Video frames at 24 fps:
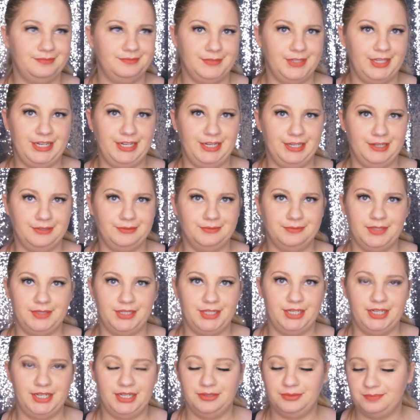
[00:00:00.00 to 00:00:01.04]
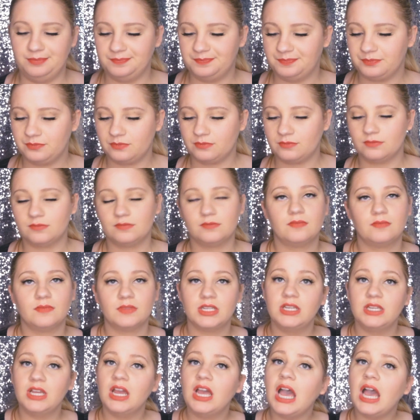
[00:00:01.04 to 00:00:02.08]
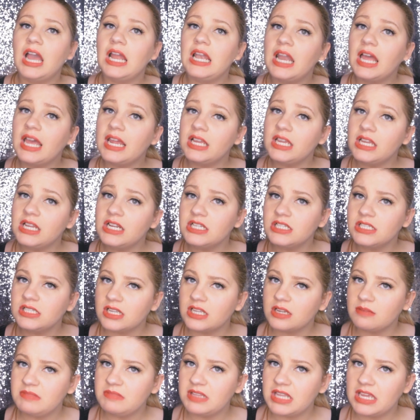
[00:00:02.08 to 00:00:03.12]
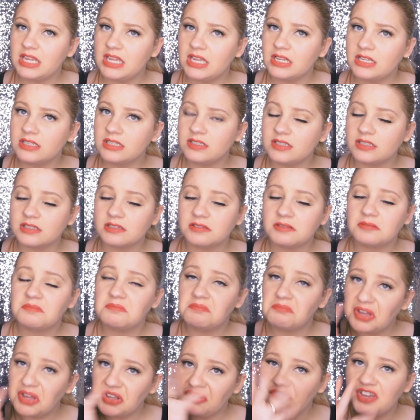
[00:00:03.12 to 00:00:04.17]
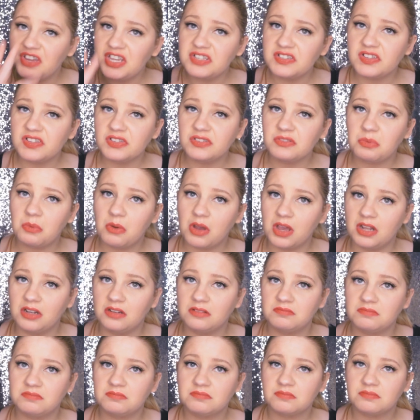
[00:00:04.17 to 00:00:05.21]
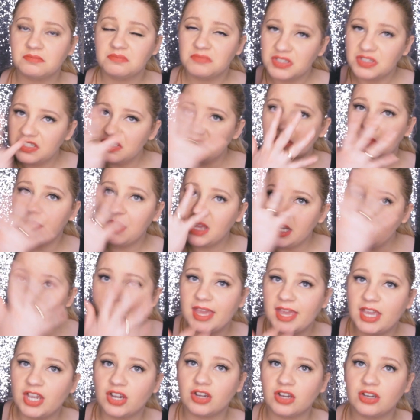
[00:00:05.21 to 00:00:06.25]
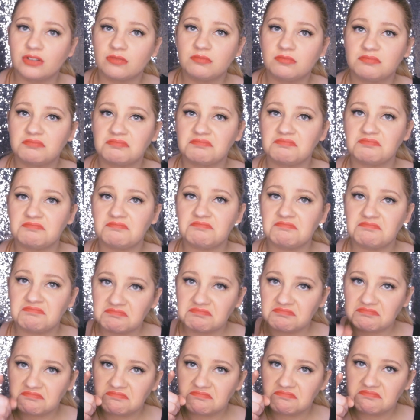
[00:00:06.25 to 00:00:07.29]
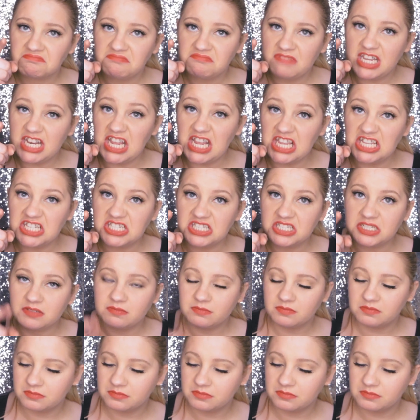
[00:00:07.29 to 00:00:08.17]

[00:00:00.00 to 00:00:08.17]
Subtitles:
no you don't, no you don't. I like it in some things. My face is one. It's a money maker. It is.